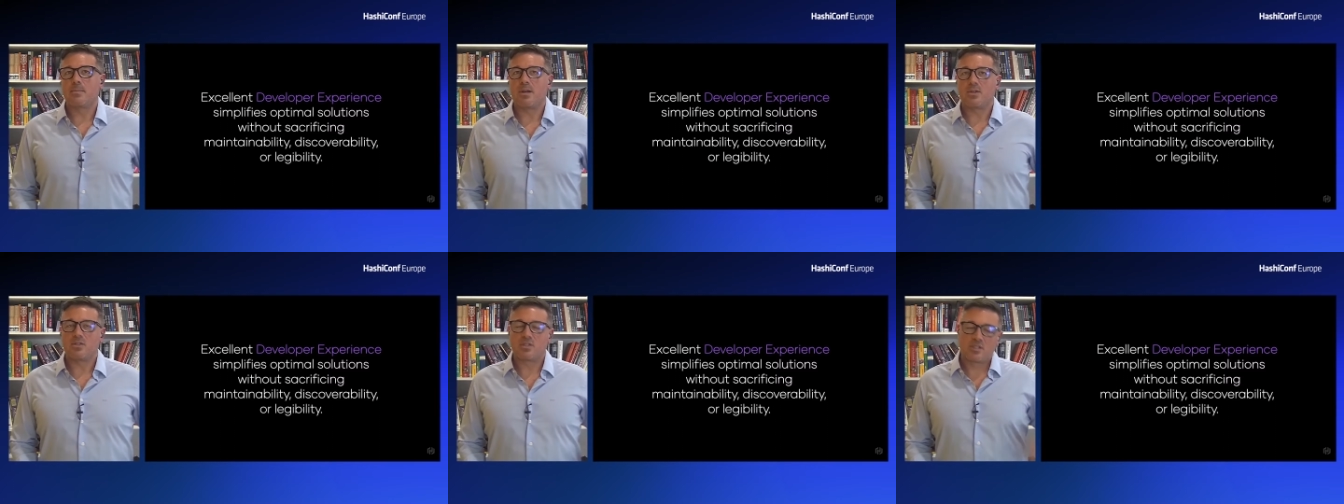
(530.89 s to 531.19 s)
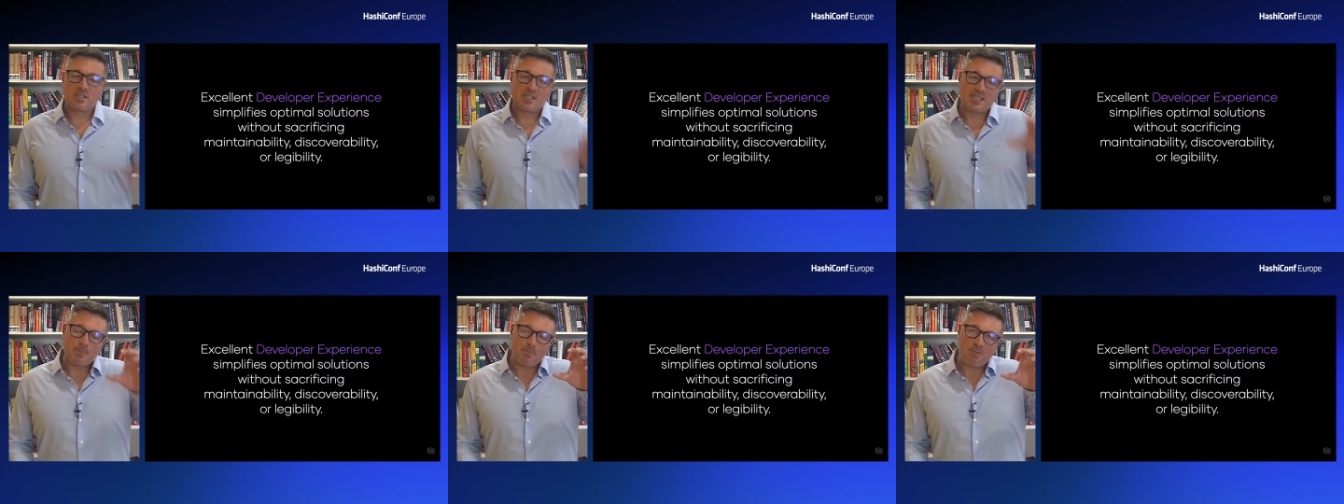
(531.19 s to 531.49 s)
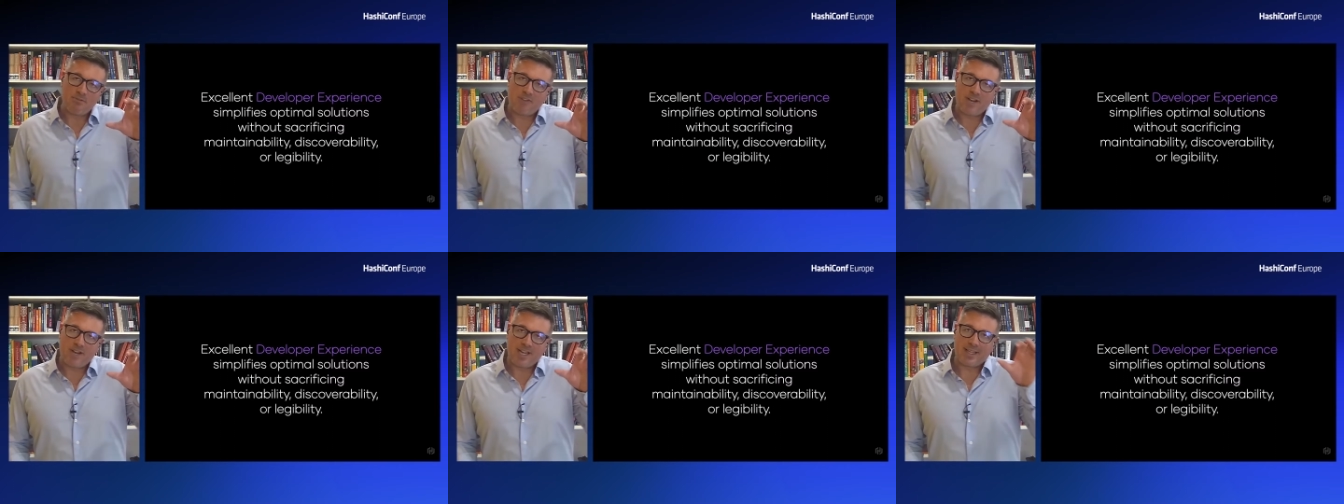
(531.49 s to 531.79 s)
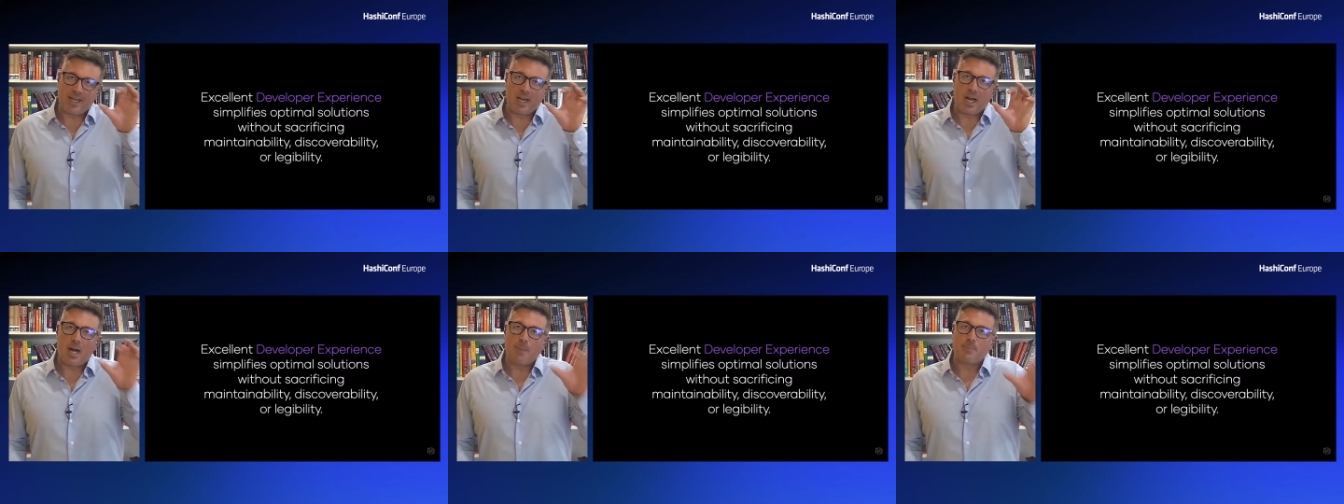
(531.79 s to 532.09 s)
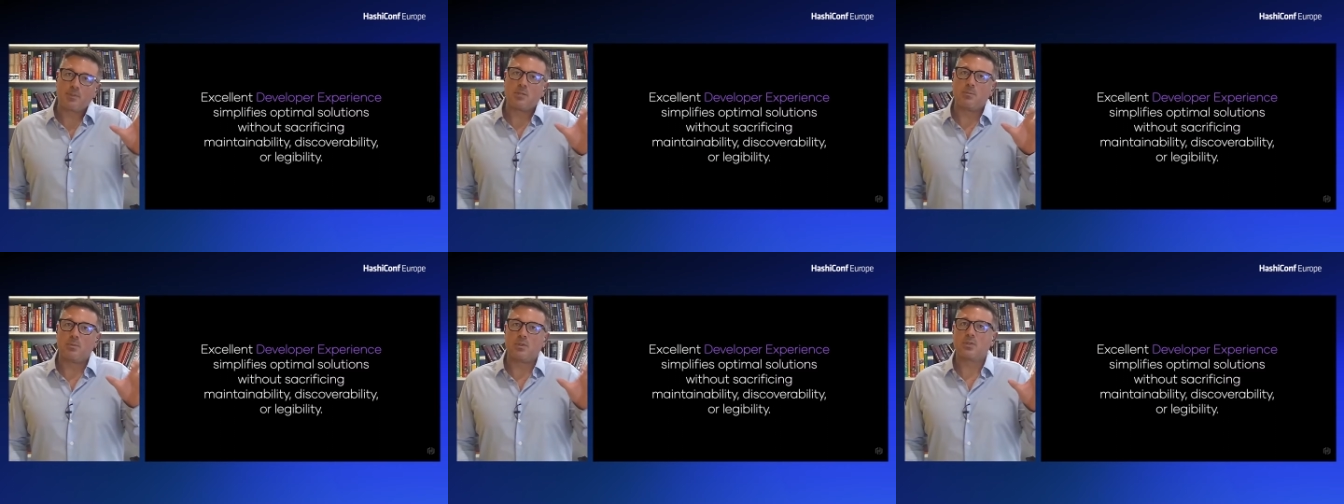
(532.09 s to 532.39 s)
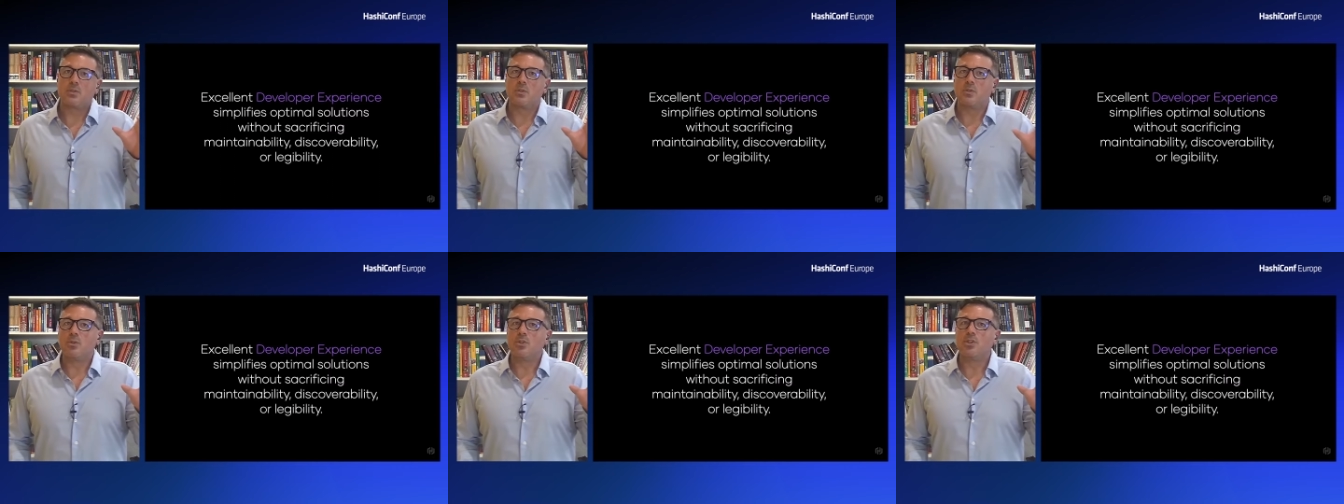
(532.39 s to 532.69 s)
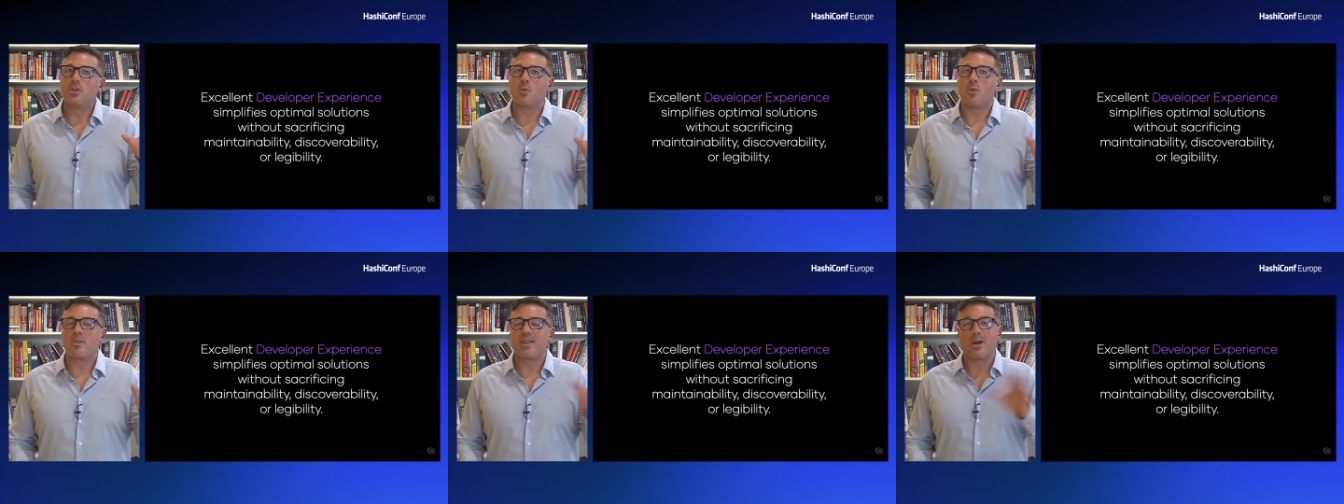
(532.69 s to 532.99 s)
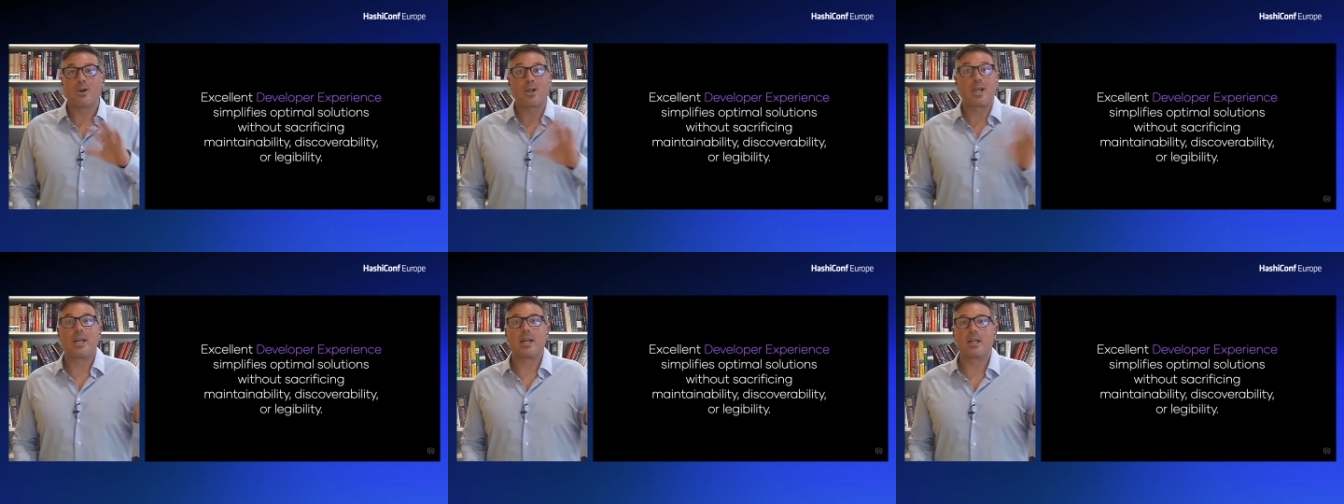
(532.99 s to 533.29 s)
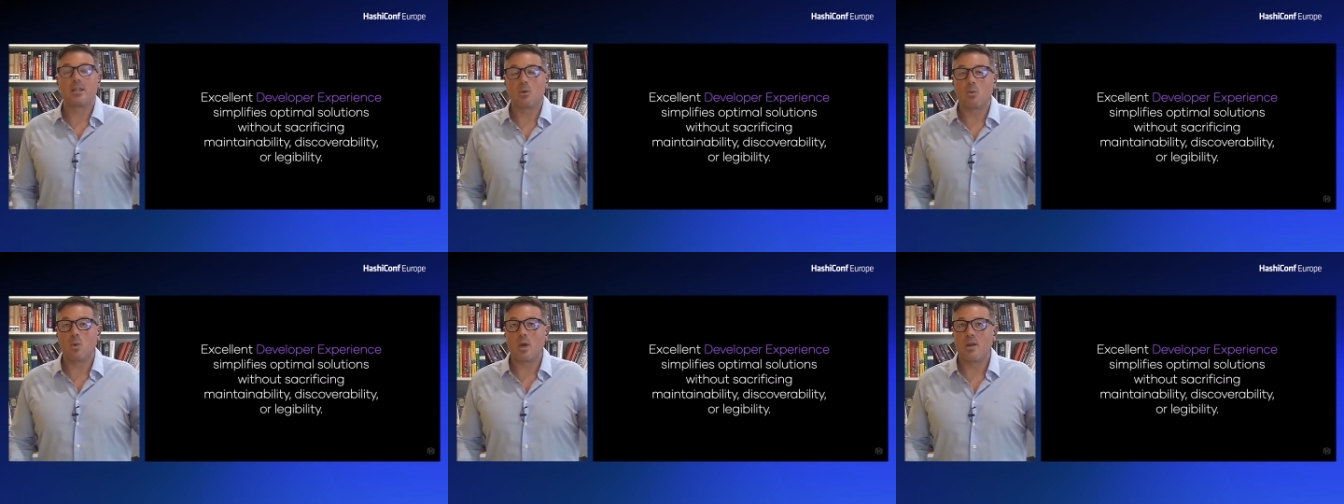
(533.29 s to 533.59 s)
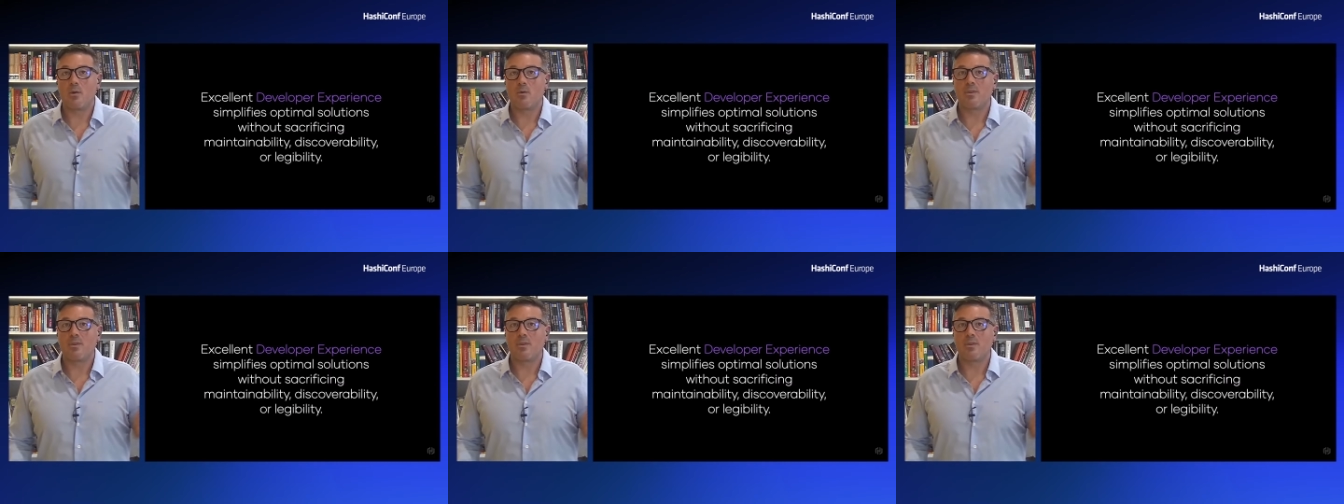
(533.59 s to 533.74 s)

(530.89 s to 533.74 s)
about simplifying that optimal solution without getting in the way,